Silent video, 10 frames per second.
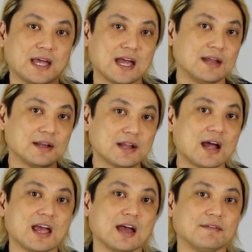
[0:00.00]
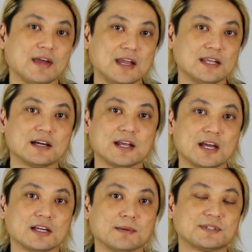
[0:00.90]
and not have any kind of
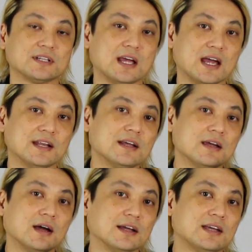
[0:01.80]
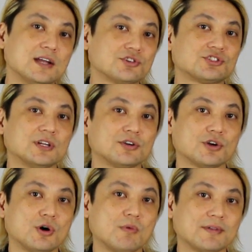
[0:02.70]
hiccups. And again, you're sitting
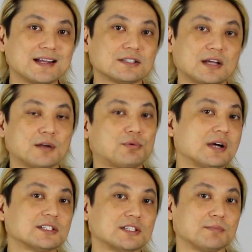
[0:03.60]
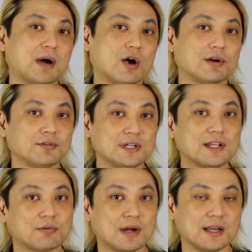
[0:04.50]
there going, well, that's a lot of processing power, I don't
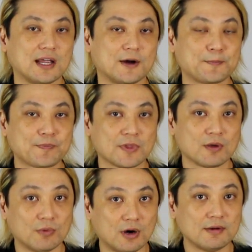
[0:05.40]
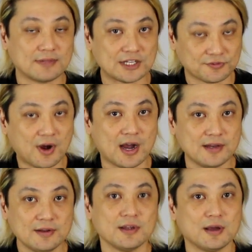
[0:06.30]
need that right now. Well, that's
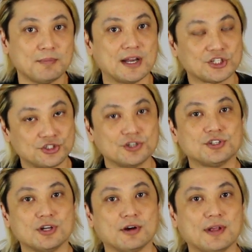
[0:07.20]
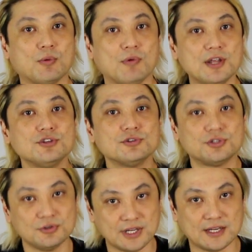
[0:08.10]
fine, but it's good to know that when you
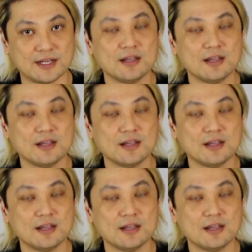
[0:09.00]
do need